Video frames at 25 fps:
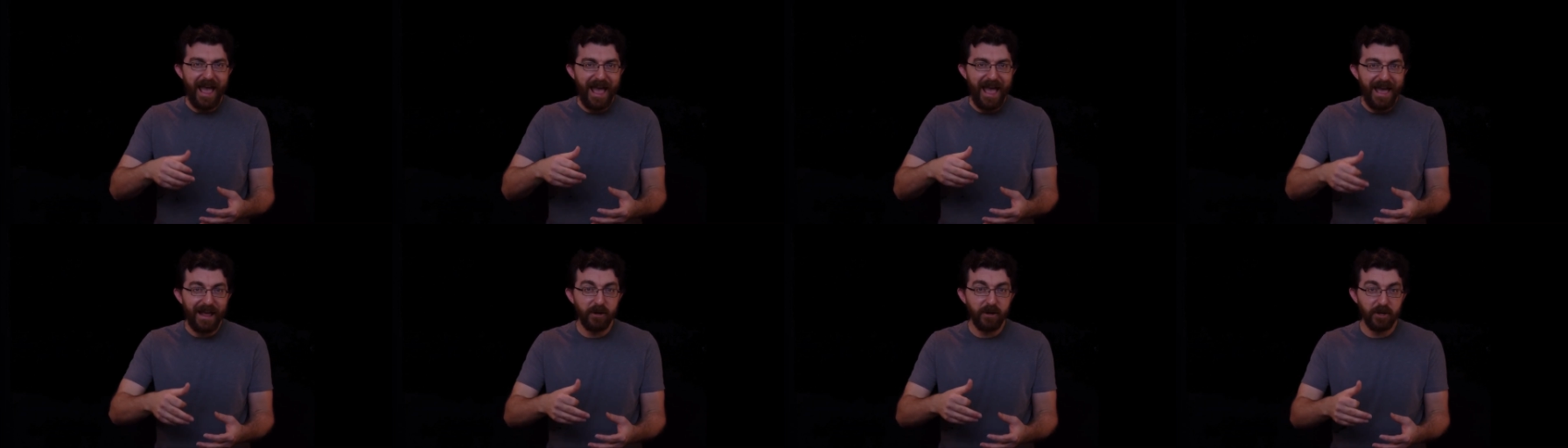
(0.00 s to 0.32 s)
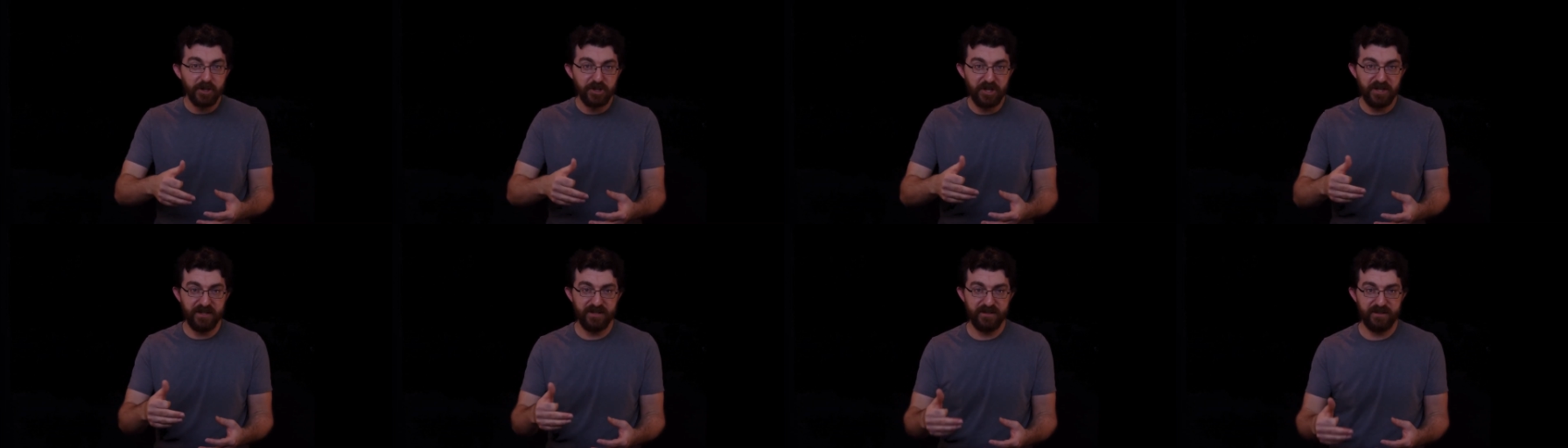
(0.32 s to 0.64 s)

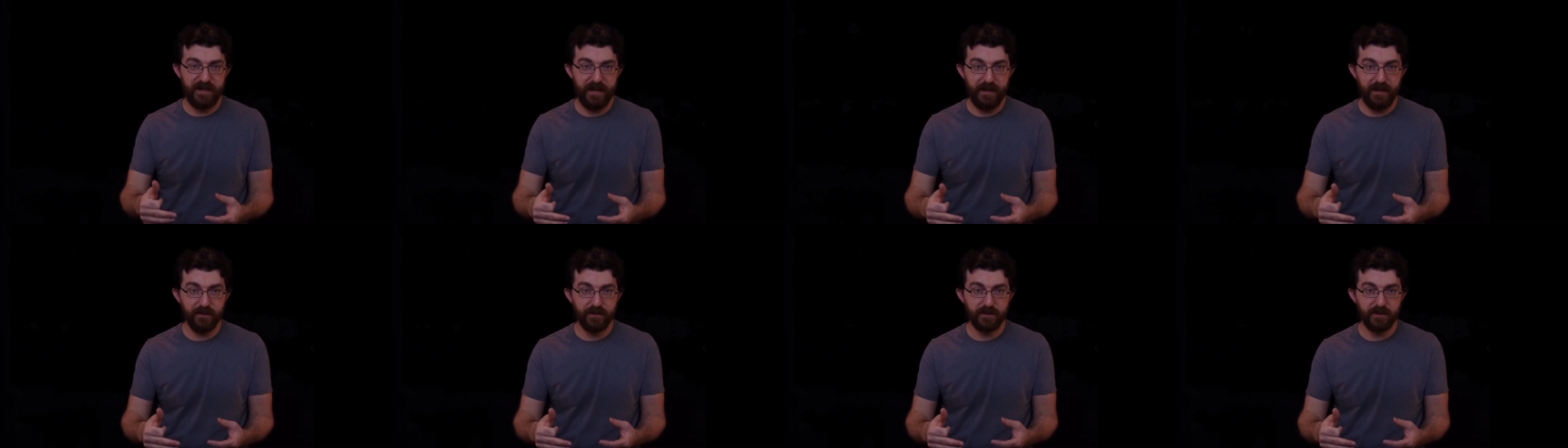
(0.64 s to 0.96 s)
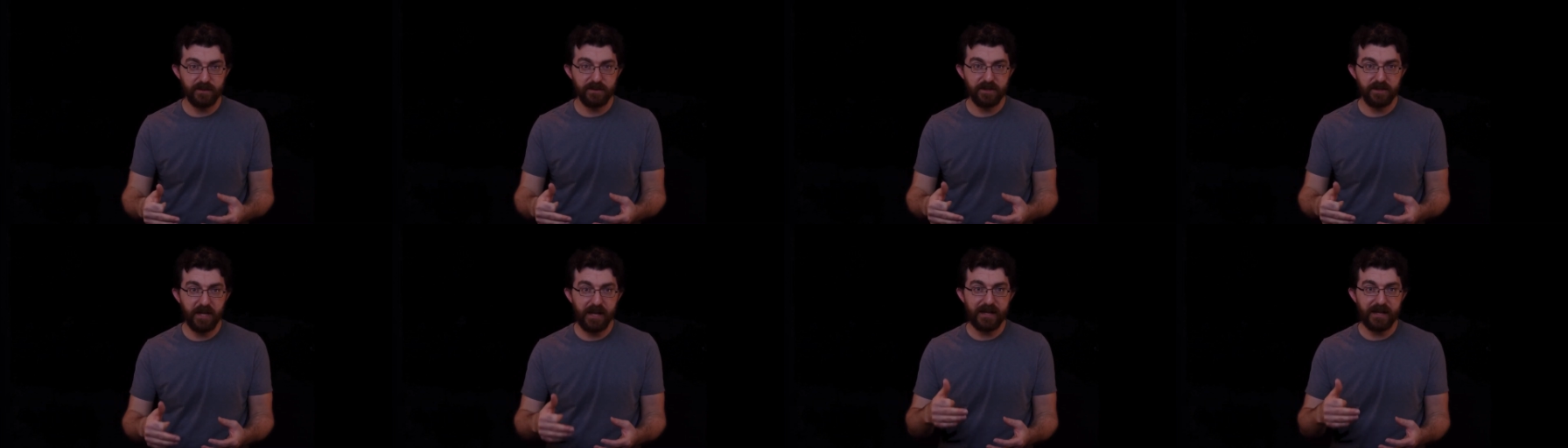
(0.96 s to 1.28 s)
energy
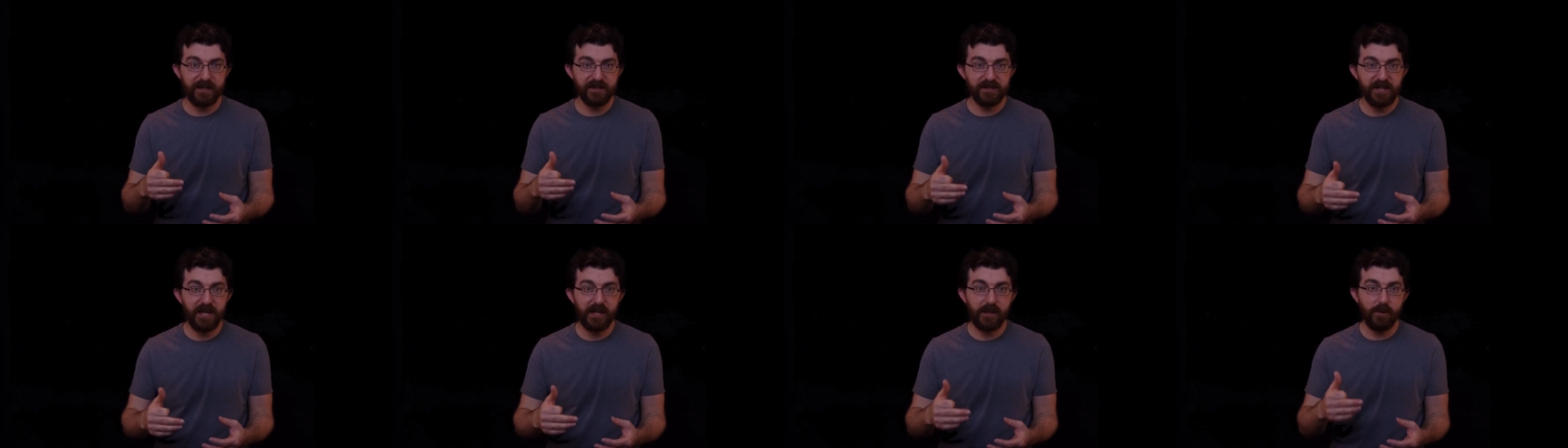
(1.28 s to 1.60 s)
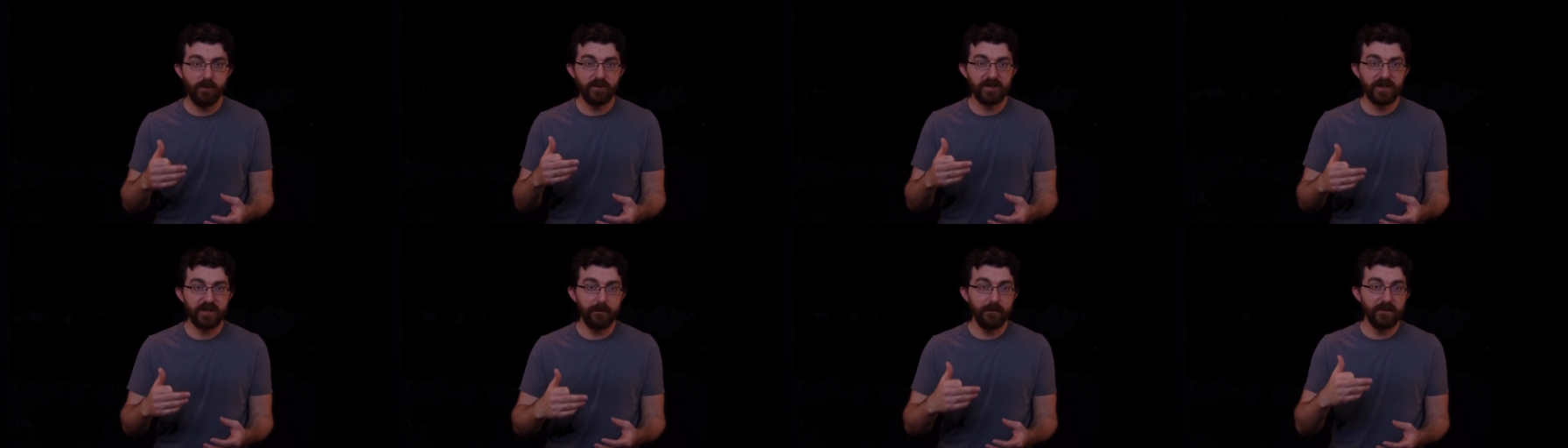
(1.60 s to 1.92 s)
states to
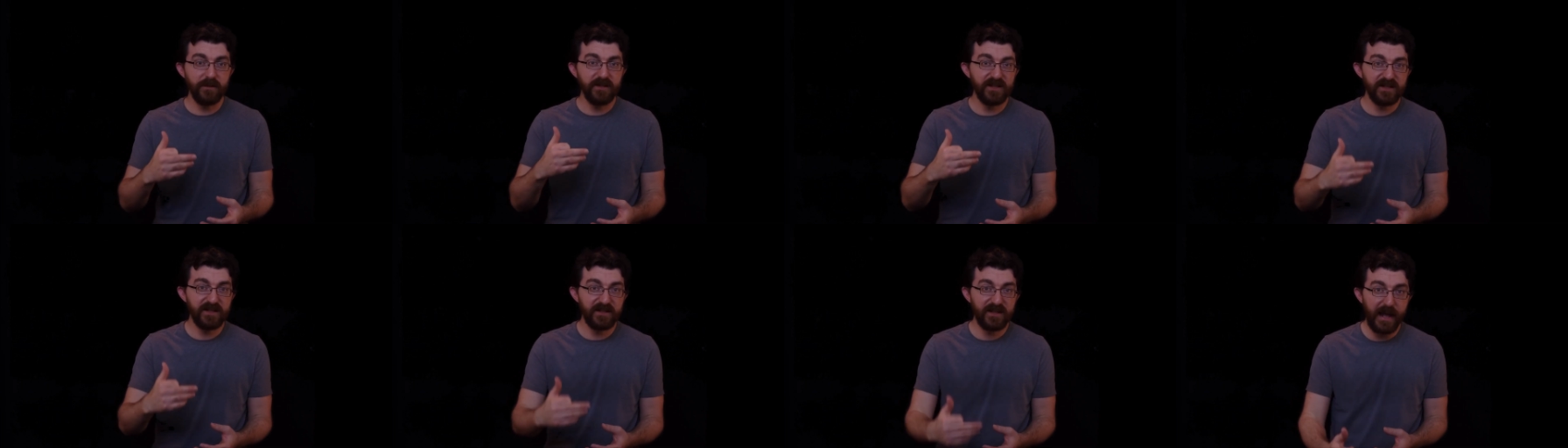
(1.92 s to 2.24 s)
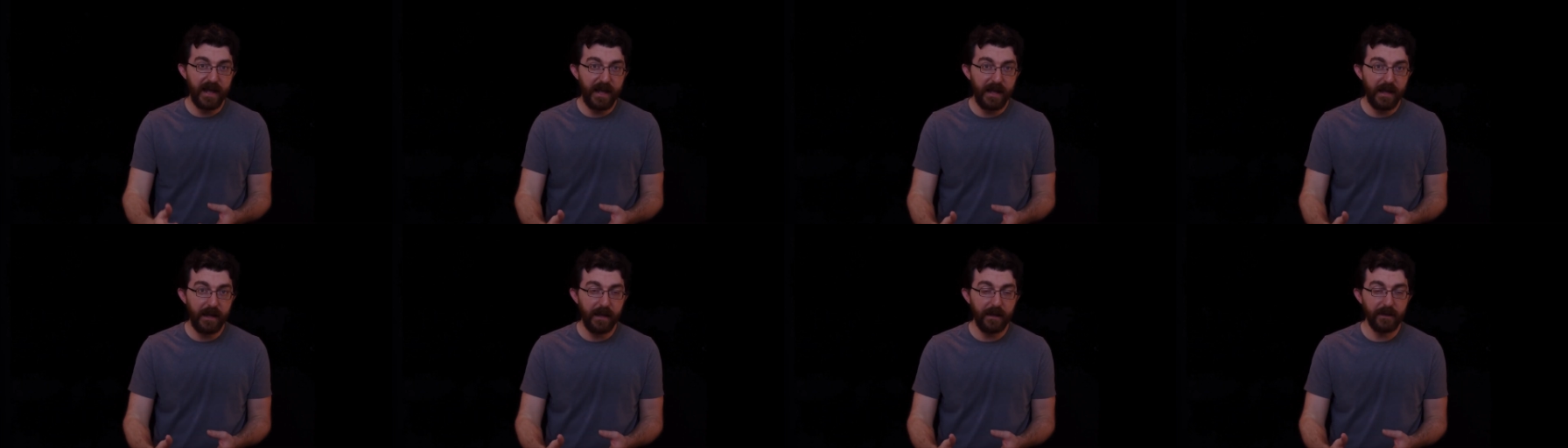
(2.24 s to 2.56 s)
continue some
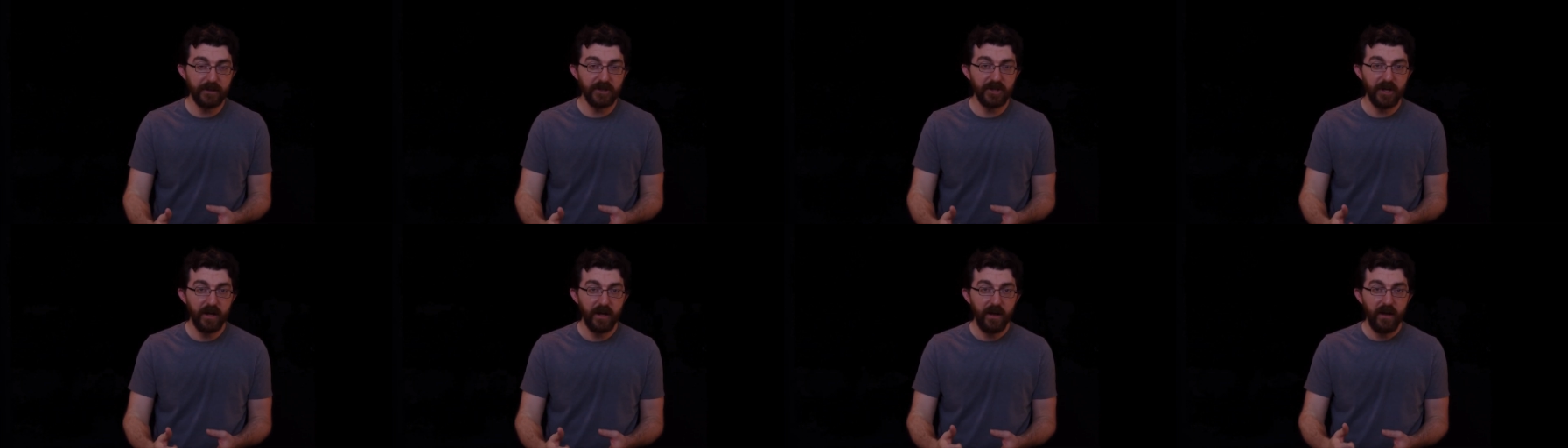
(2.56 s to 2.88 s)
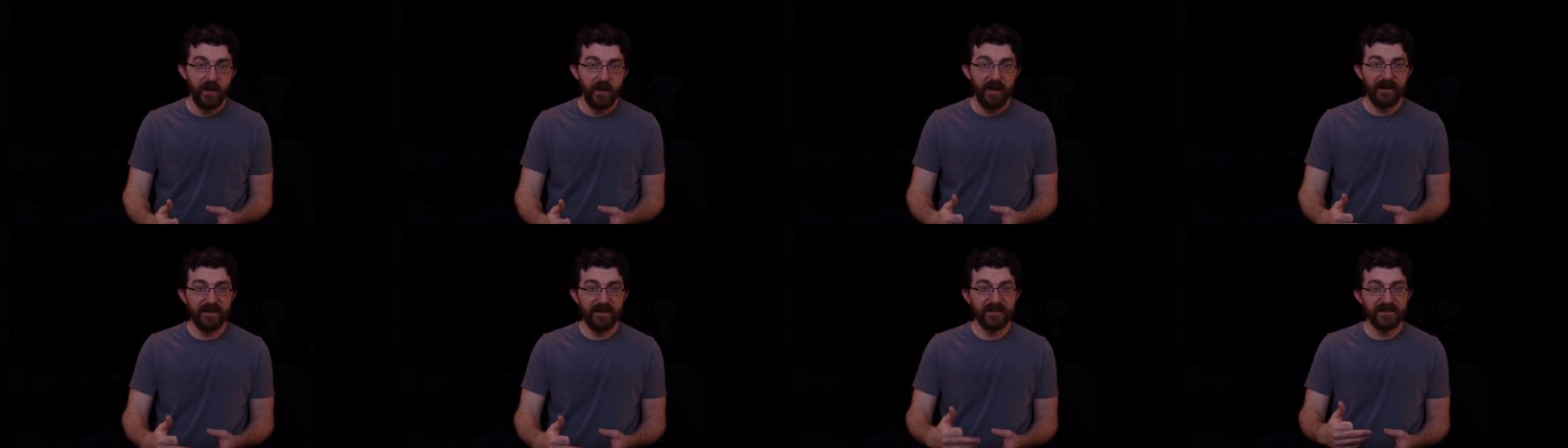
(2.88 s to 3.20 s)
stage
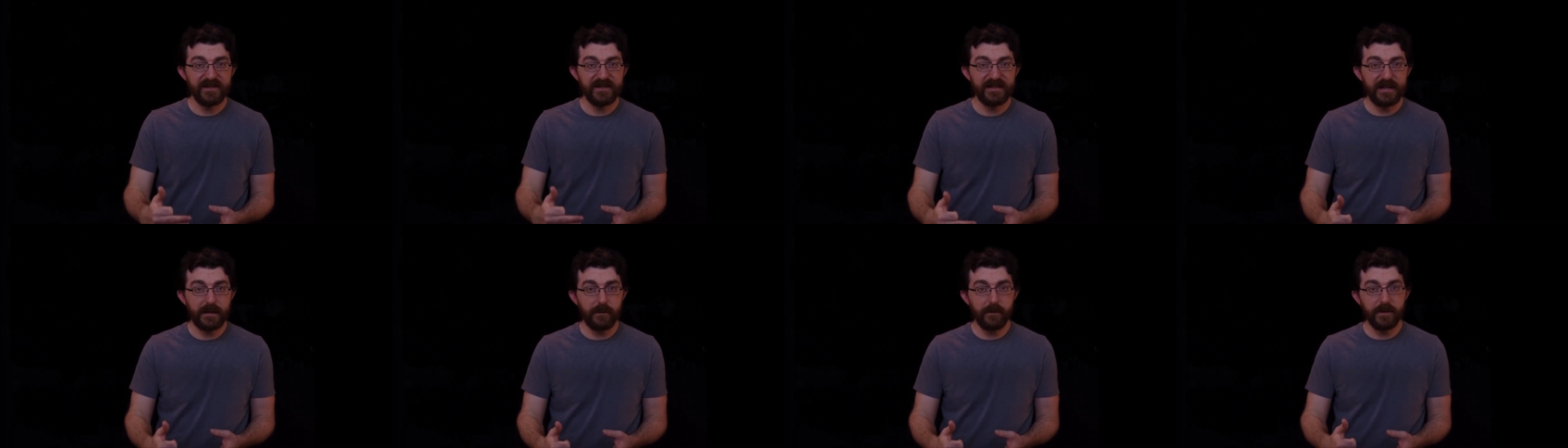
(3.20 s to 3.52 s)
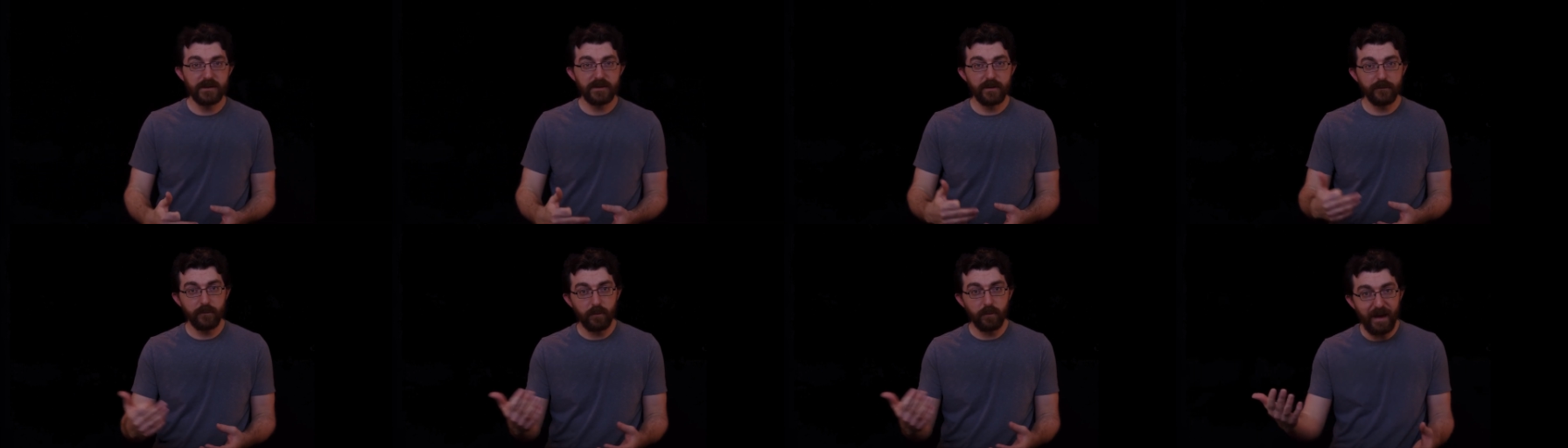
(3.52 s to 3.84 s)
in a
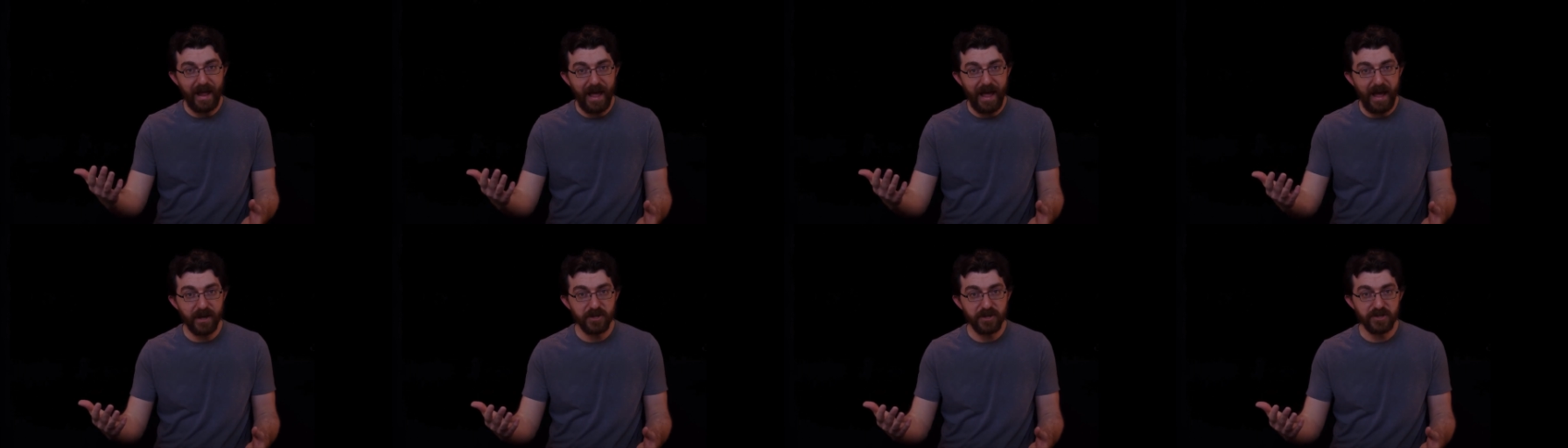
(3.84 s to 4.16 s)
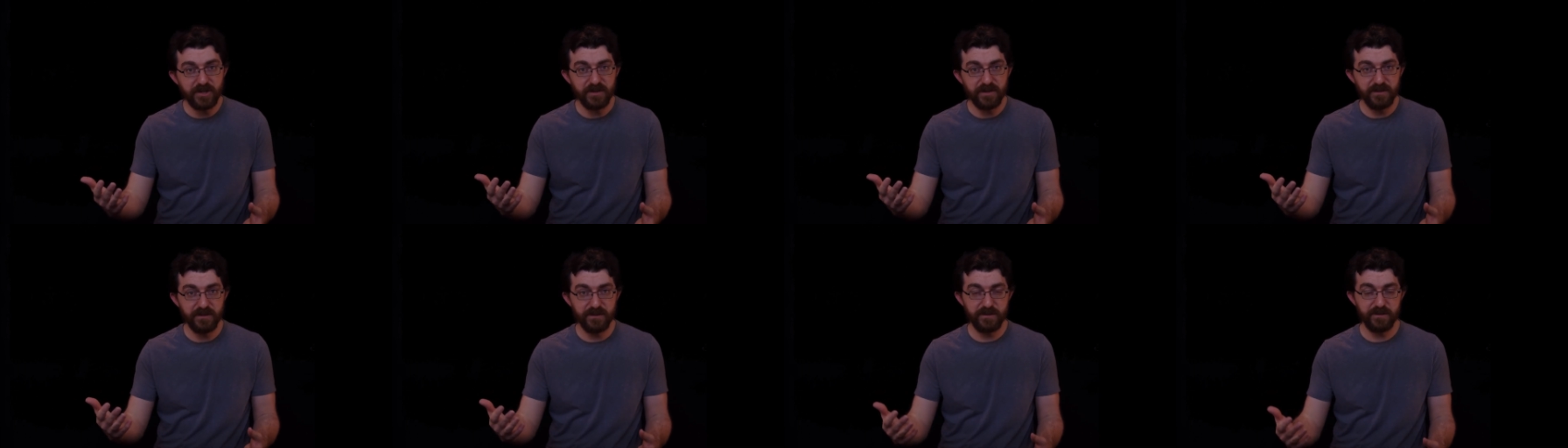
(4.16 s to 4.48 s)
series of
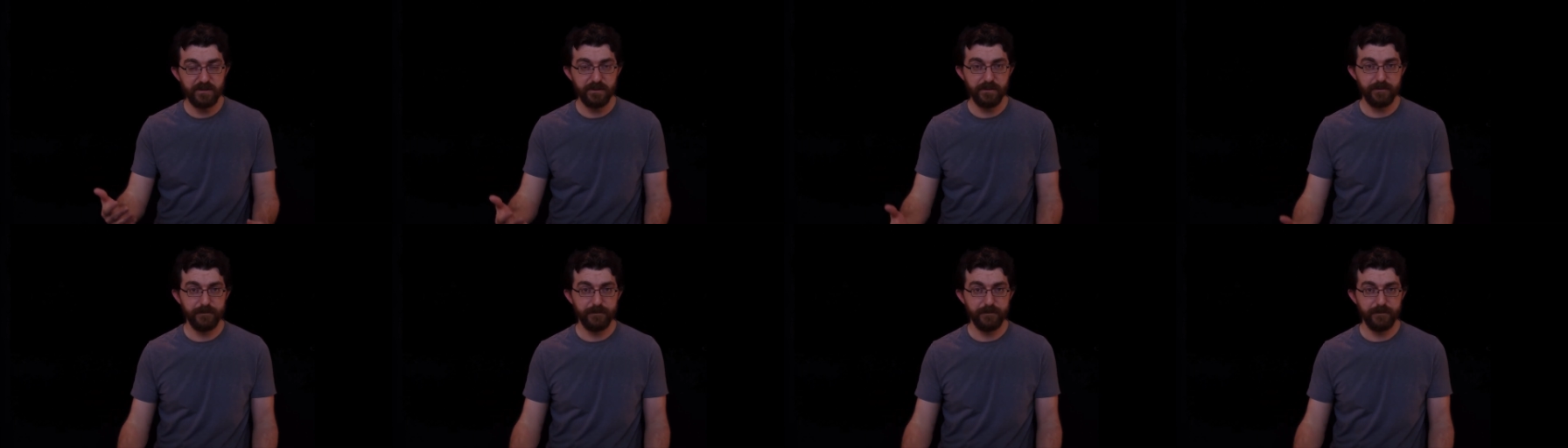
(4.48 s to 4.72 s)
reactions.